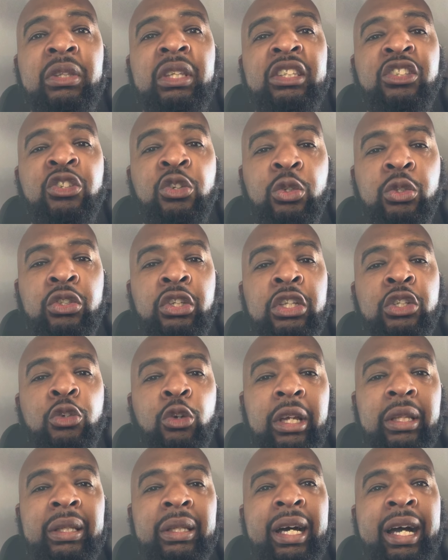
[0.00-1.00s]
the
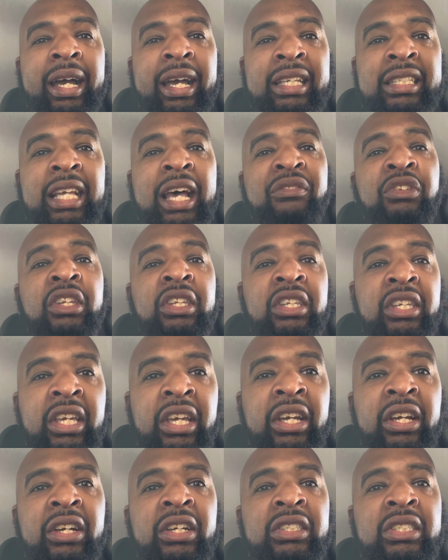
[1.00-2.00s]
Detroit Lions after
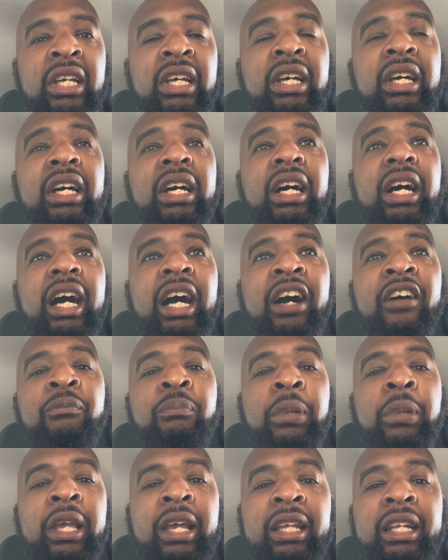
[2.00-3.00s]
years
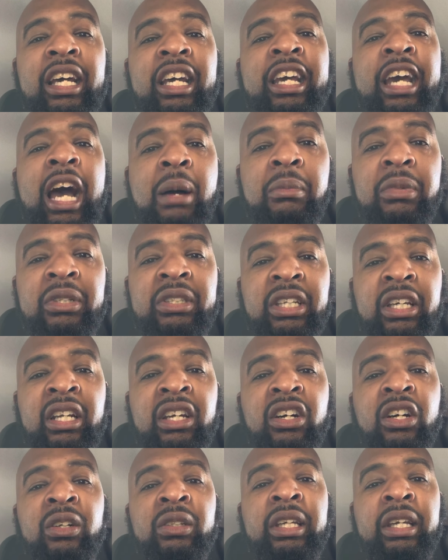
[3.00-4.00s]
of being a commentator
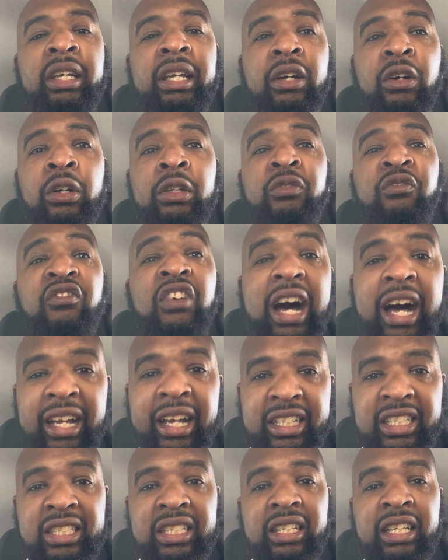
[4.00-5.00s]
on
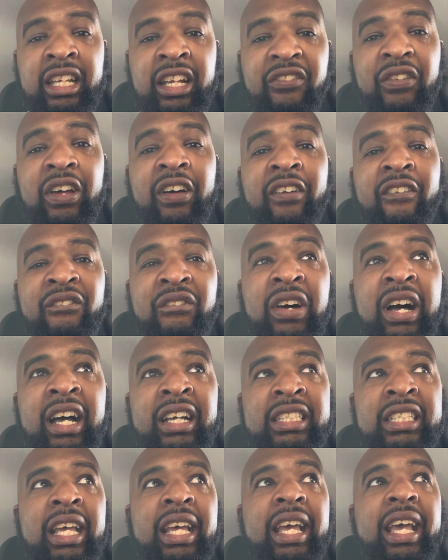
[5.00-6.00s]
Fox, NFL on
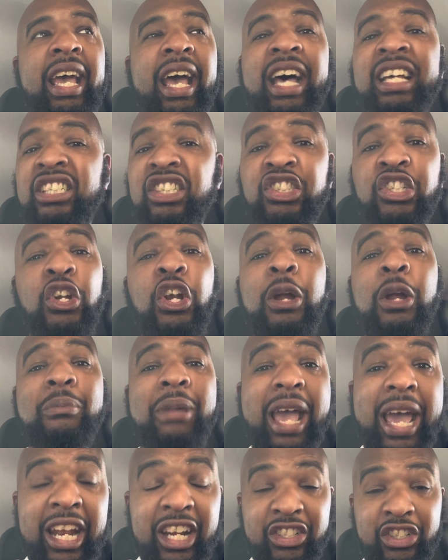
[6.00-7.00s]
Fox, as a general
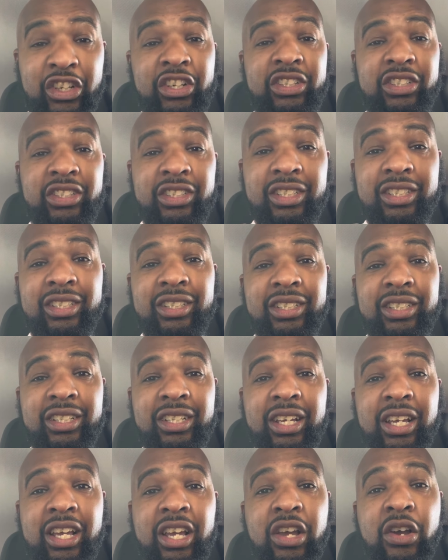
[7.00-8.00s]
manager.
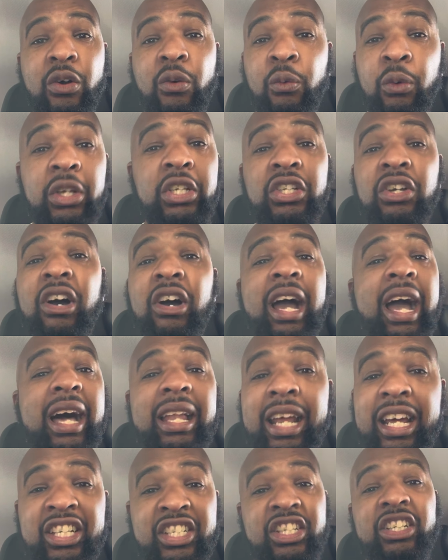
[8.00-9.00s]
We saw
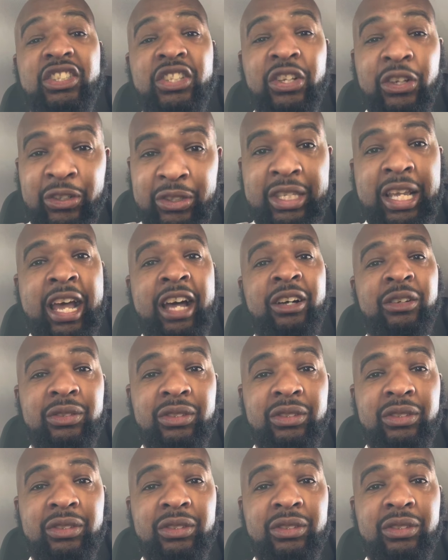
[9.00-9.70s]
how that shit turned out.